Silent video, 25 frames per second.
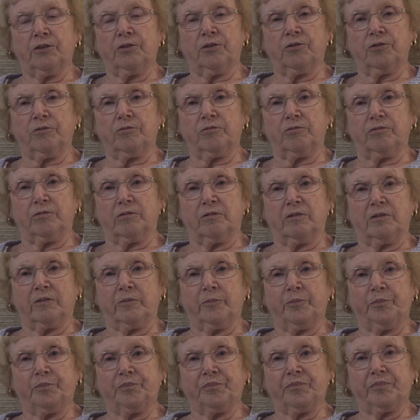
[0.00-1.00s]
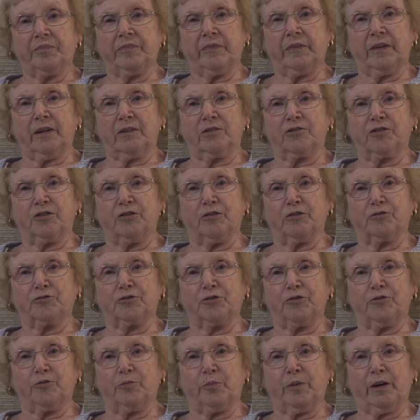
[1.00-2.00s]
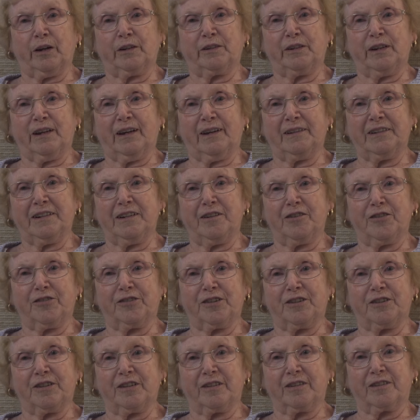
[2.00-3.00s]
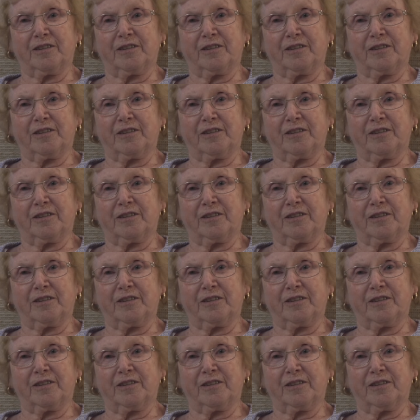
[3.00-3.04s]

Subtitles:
"Oh, that's not too bad, Nanny, is it?"